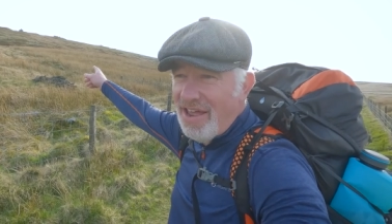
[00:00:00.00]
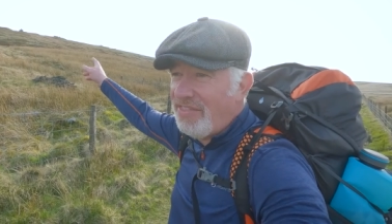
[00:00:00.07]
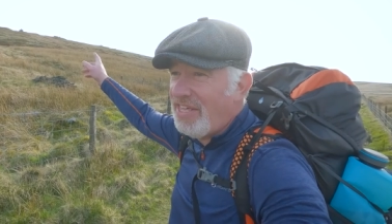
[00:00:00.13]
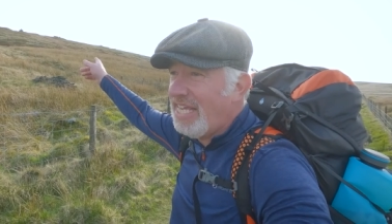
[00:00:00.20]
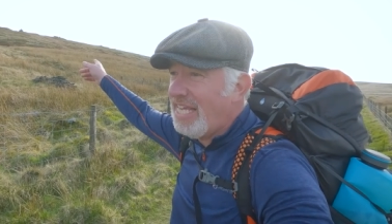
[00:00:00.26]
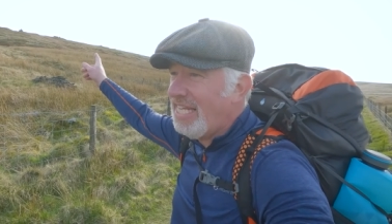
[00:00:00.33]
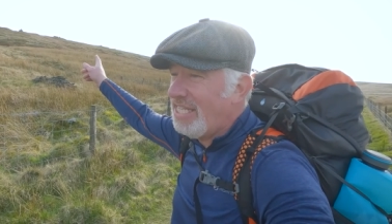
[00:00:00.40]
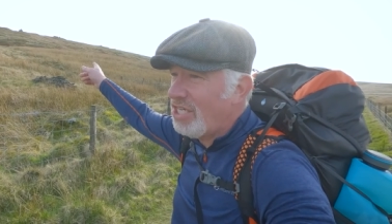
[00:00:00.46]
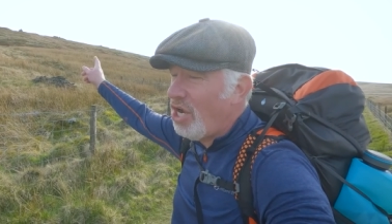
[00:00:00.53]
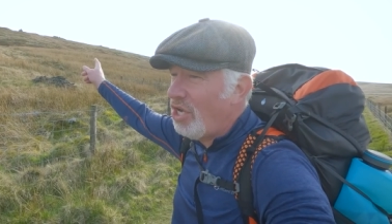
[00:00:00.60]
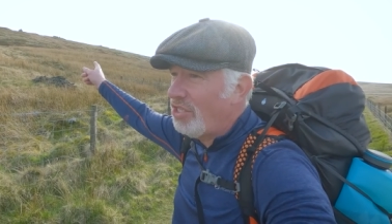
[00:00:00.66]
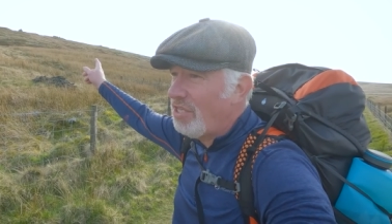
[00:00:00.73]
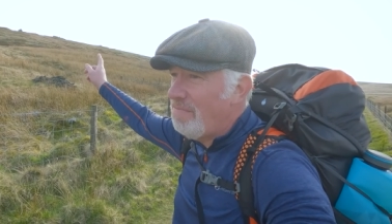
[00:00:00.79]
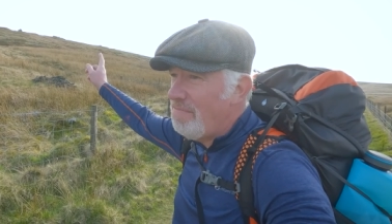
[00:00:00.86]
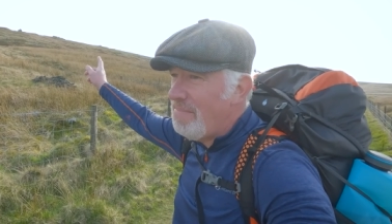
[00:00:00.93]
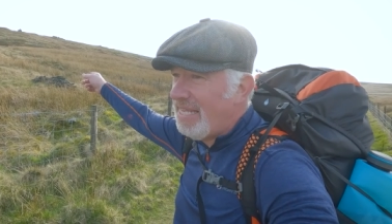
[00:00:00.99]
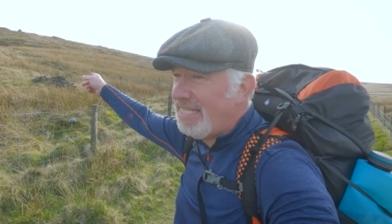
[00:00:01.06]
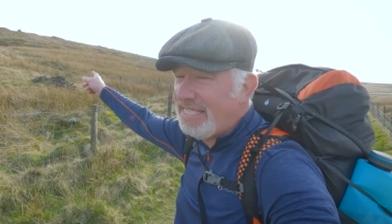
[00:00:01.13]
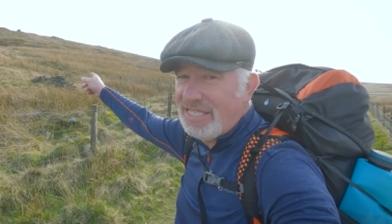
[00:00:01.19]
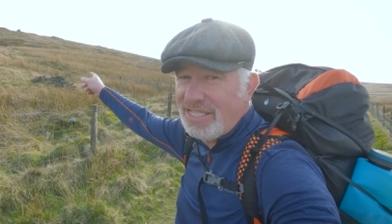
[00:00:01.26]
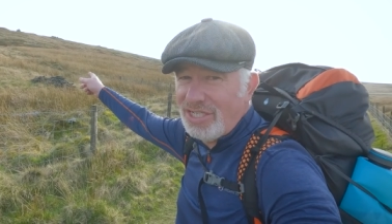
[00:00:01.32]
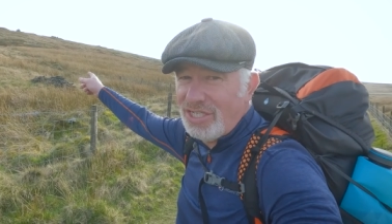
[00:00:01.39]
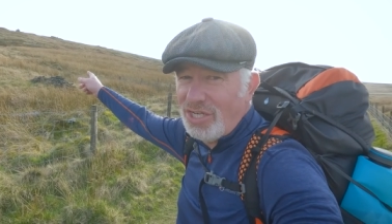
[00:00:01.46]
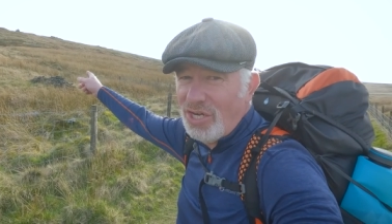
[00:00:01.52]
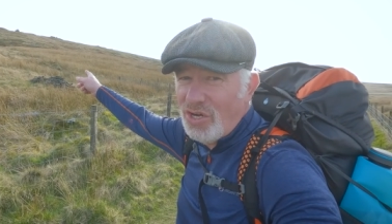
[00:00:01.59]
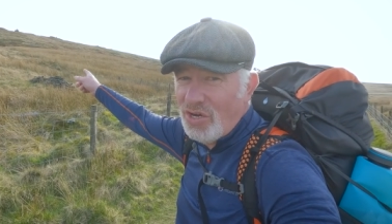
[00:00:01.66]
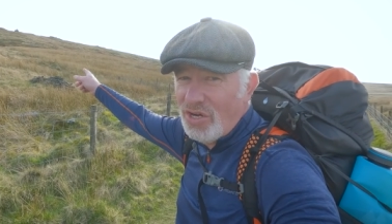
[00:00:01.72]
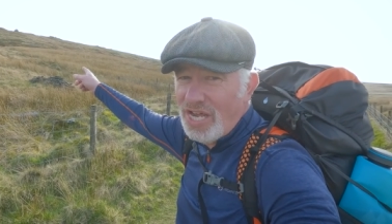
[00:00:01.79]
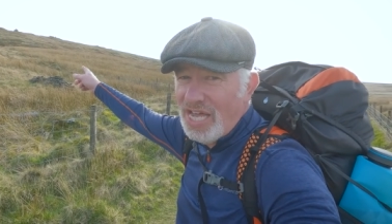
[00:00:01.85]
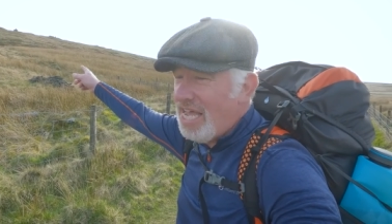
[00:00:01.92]
I think it's called the Mist
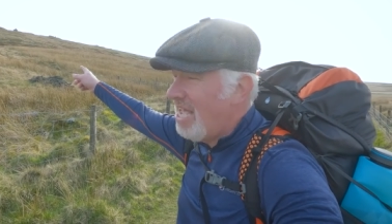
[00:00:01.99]
Stone.